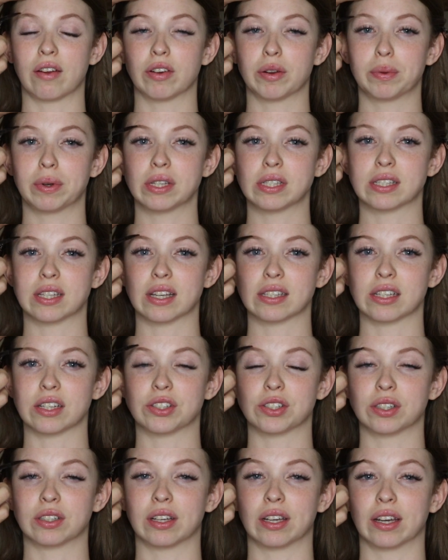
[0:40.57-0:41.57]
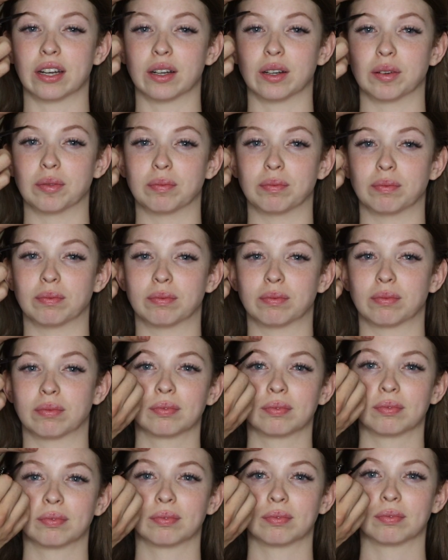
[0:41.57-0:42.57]
It's just to kind of create a
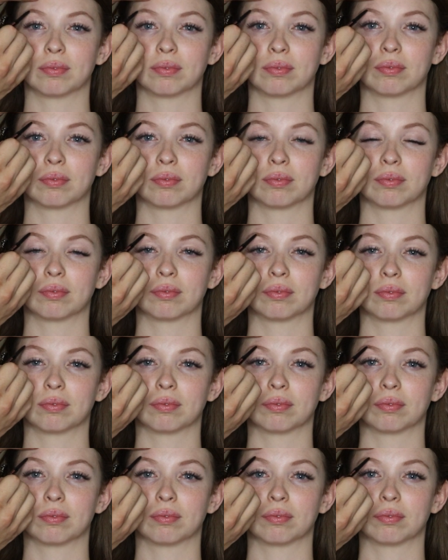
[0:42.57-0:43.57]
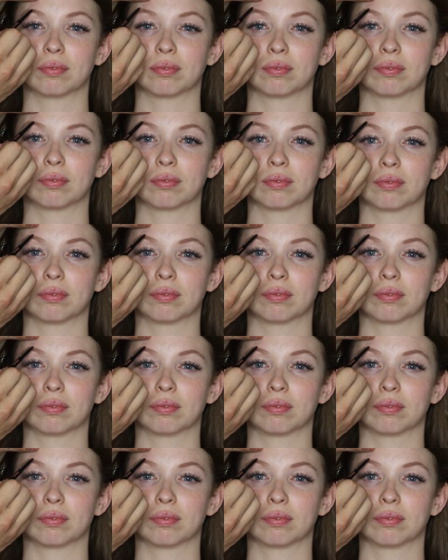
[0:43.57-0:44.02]
blanket of color across the brow.